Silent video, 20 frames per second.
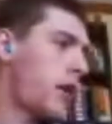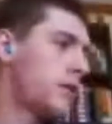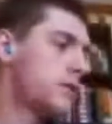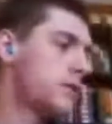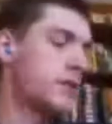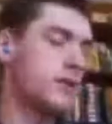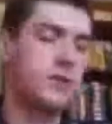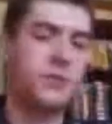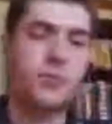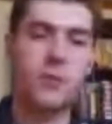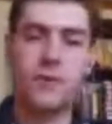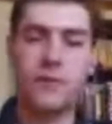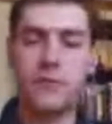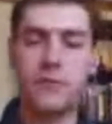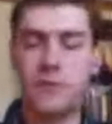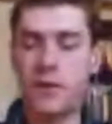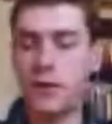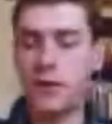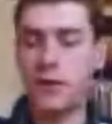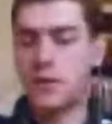Since
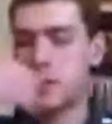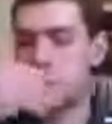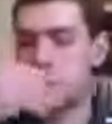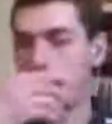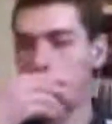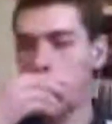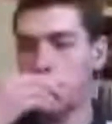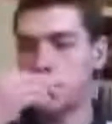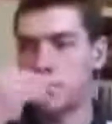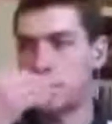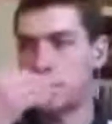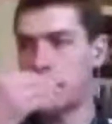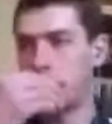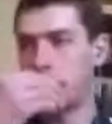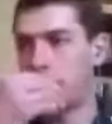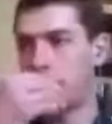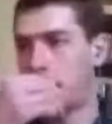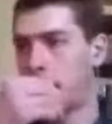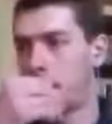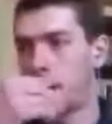we'd finished Maps of
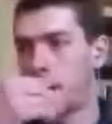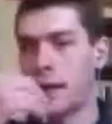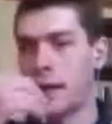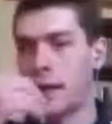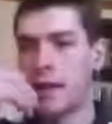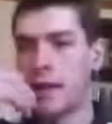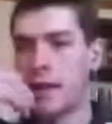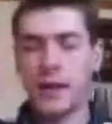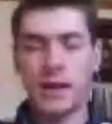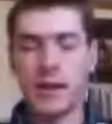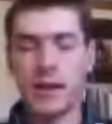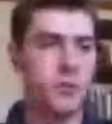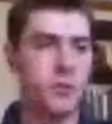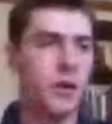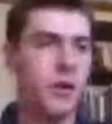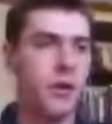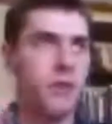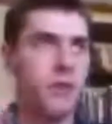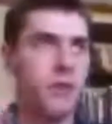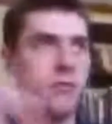Meaning last
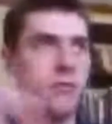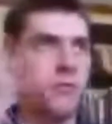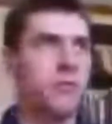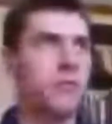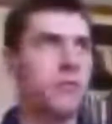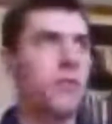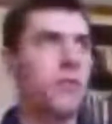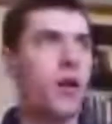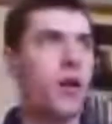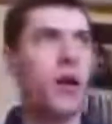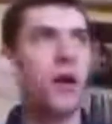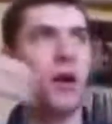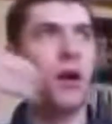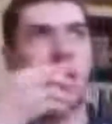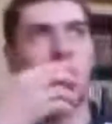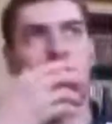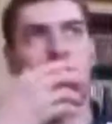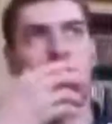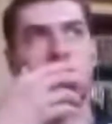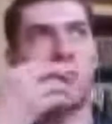week,
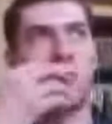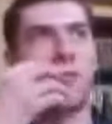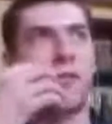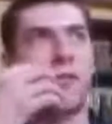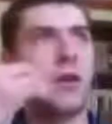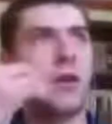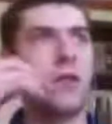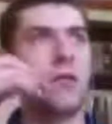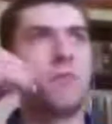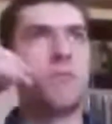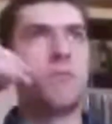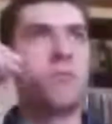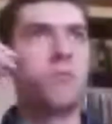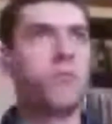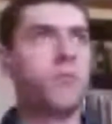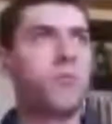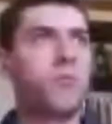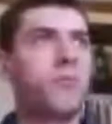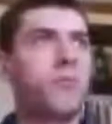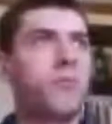so far
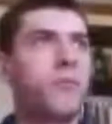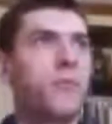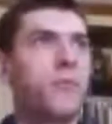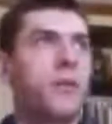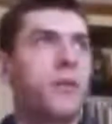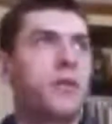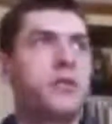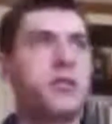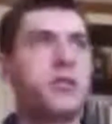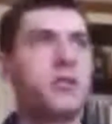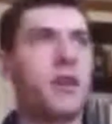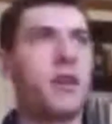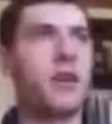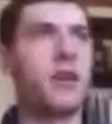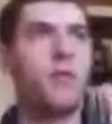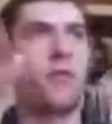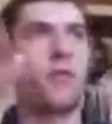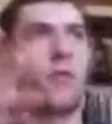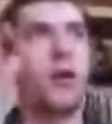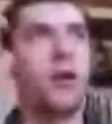we just
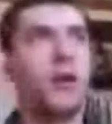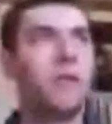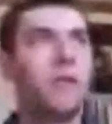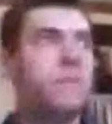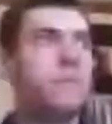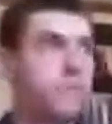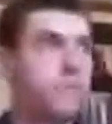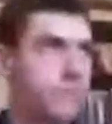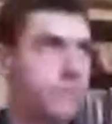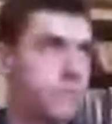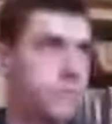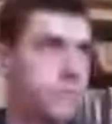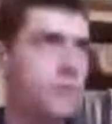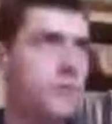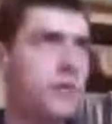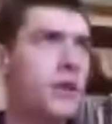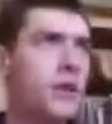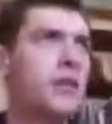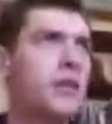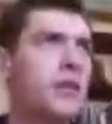have one
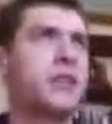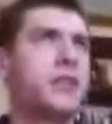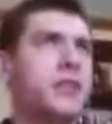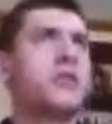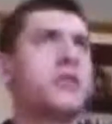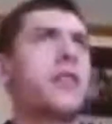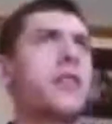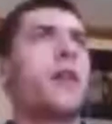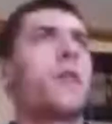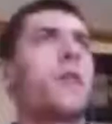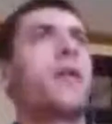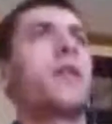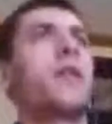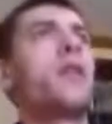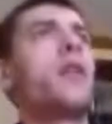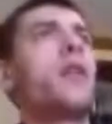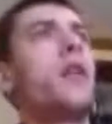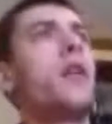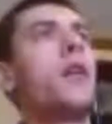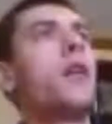lecture that
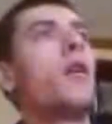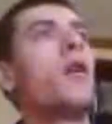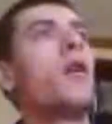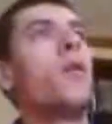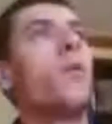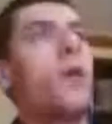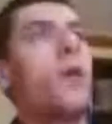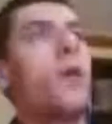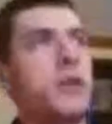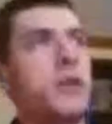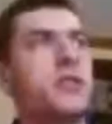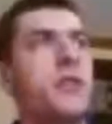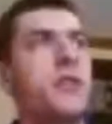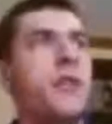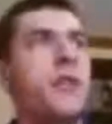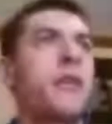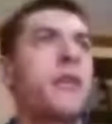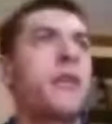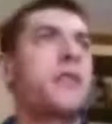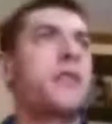we watch
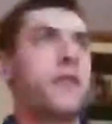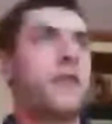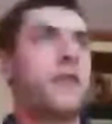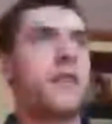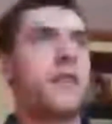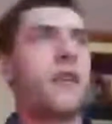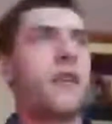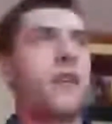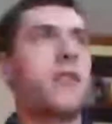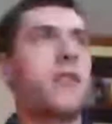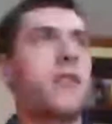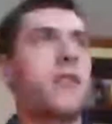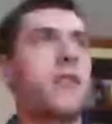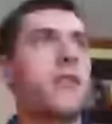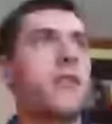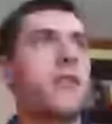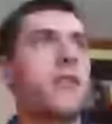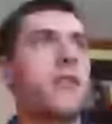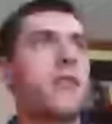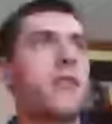and then discuss
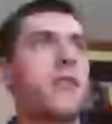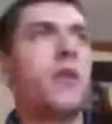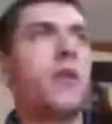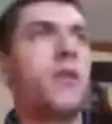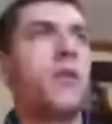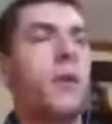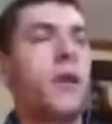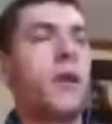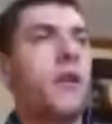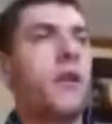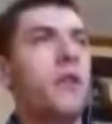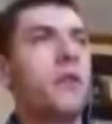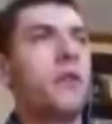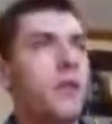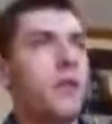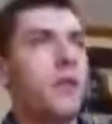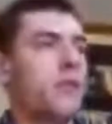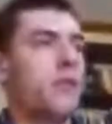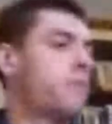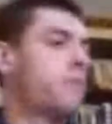during the
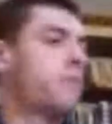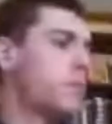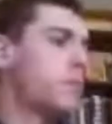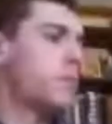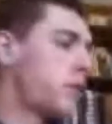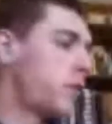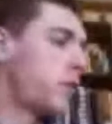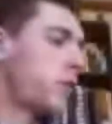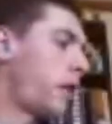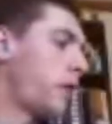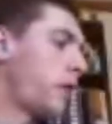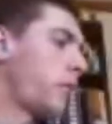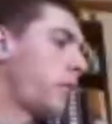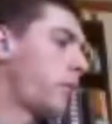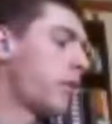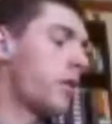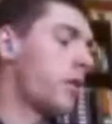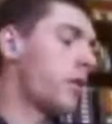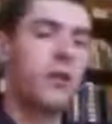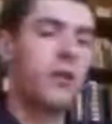weekend. And so now
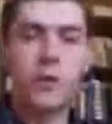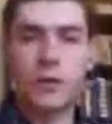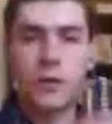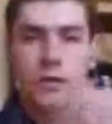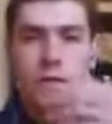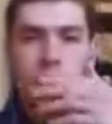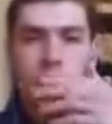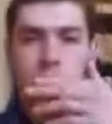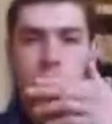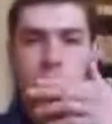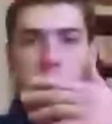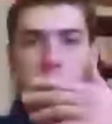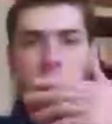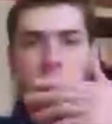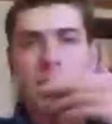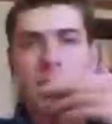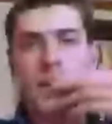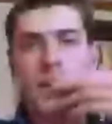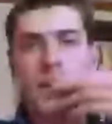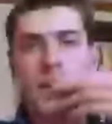we're going to
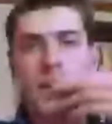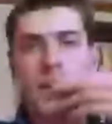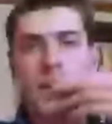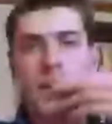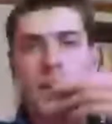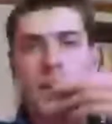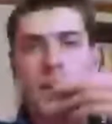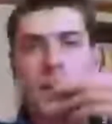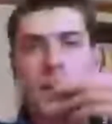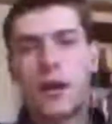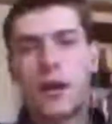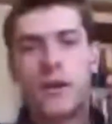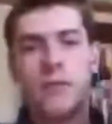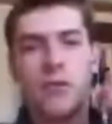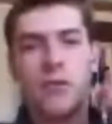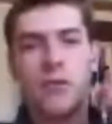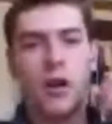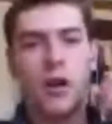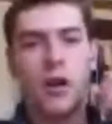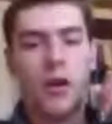be going over kind
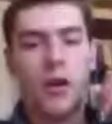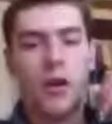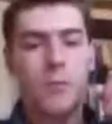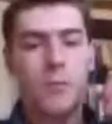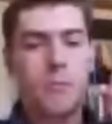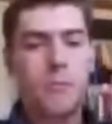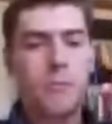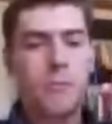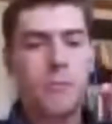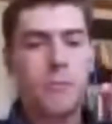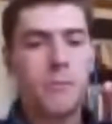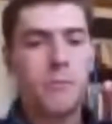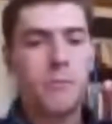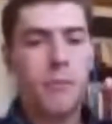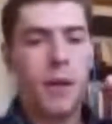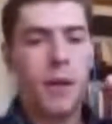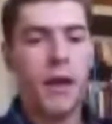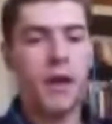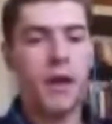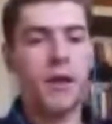of our
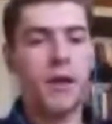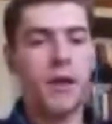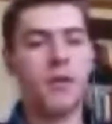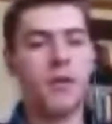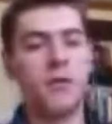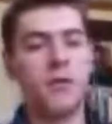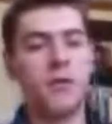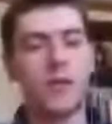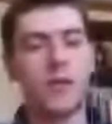main